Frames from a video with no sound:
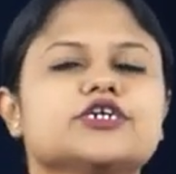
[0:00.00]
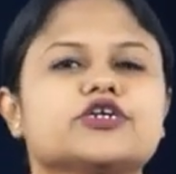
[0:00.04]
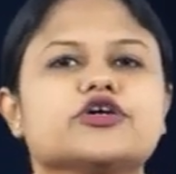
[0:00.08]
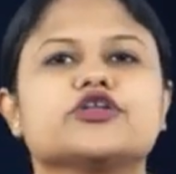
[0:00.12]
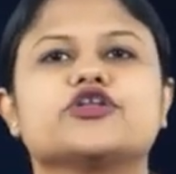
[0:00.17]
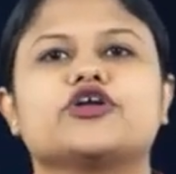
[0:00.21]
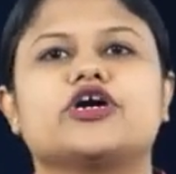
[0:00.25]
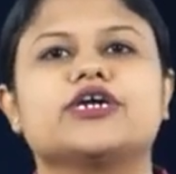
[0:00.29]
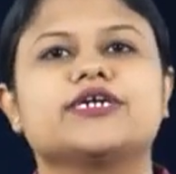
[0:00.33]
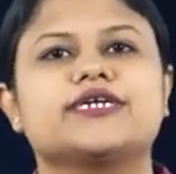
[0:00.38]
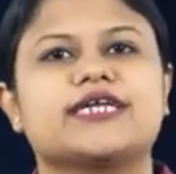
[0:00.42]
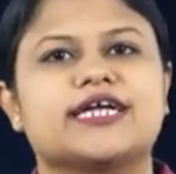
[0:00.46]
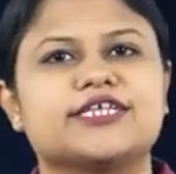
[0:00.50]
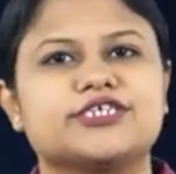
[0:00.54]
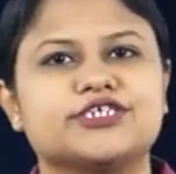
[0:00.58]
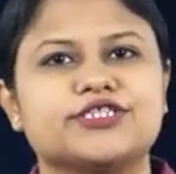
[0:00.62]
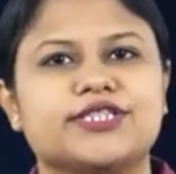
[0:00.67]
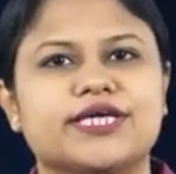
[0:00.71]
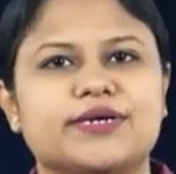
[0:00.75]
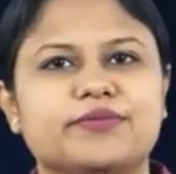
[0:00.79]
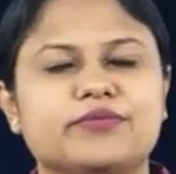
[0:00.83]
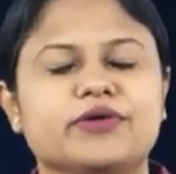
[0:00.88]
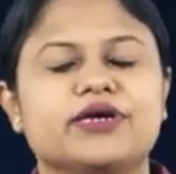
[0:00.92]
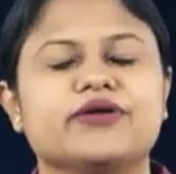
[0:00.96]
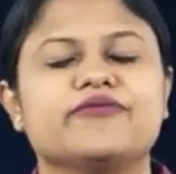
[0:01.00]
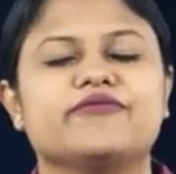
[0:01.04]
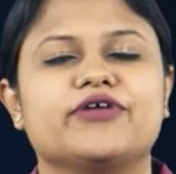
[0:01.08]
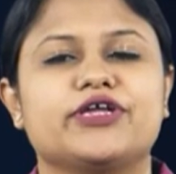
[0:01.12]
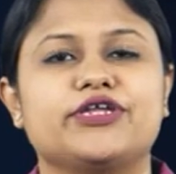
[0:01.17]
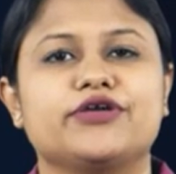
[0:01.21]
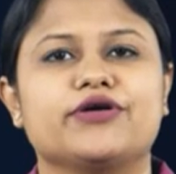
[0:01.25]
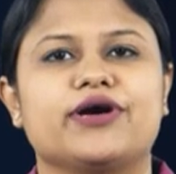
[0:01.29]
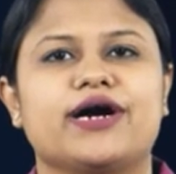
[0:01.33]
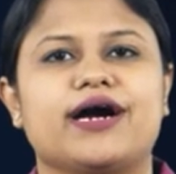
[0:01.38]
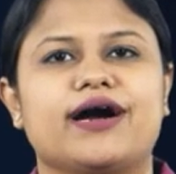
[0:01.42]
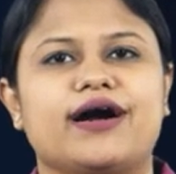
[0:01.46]
Do not touch them
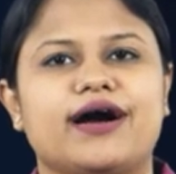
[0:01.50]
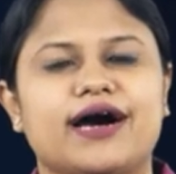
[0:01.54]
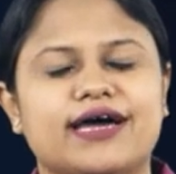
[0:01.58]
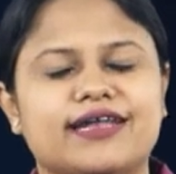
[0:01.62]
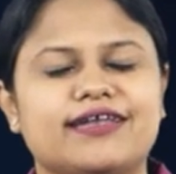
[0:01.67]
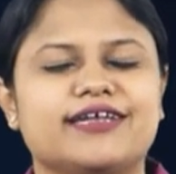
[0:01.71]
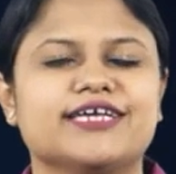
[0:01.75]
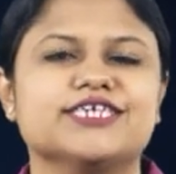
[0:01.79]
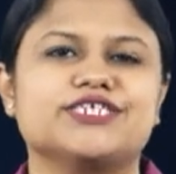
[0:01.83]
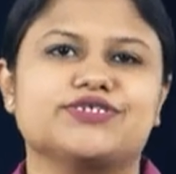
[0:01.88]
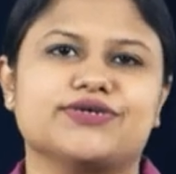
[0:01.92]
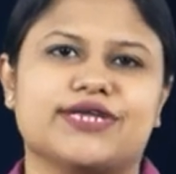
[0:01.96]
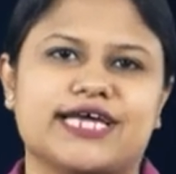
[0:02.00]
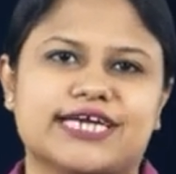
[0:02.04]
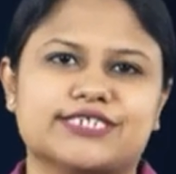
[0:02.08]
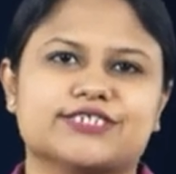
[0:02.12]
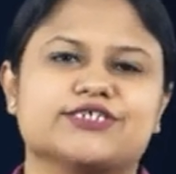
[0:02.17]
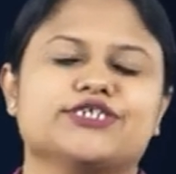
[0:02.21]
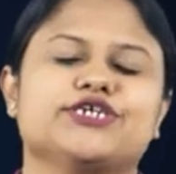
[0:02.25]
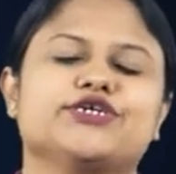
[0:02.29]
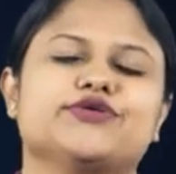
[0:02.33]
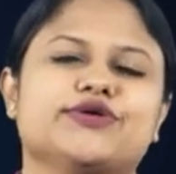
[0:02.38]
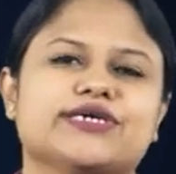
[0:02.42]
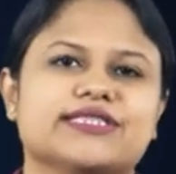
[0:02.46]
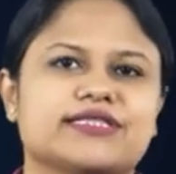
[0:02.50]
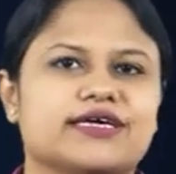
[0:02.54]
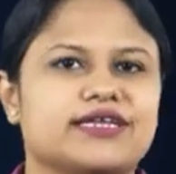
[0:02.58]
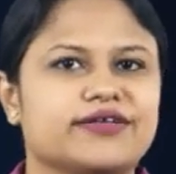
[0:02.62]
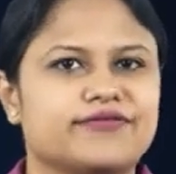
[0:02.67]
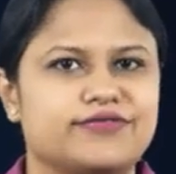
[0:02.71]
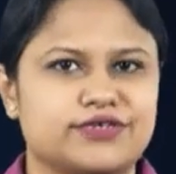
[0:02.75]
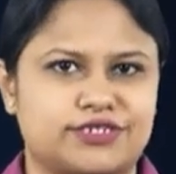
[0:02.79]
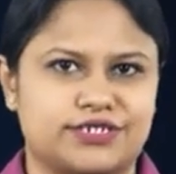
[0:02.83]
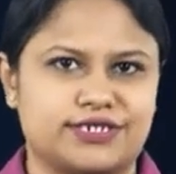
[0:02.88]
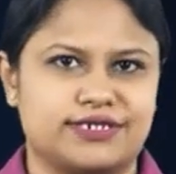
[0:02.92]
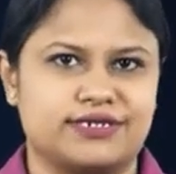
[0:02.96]
unless you're actually doing the
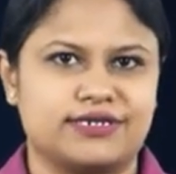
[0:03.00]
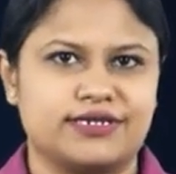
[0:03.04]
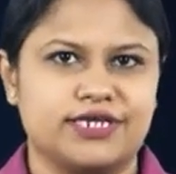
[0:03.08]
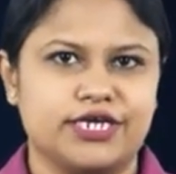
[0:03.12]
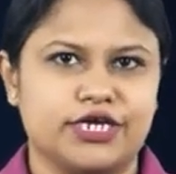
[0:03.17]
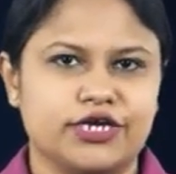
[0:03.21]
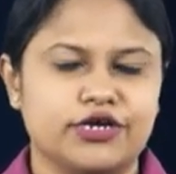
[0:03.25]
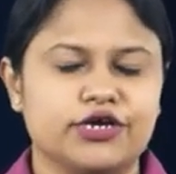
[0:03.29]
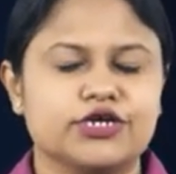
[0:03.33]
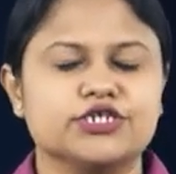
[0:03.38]
revision.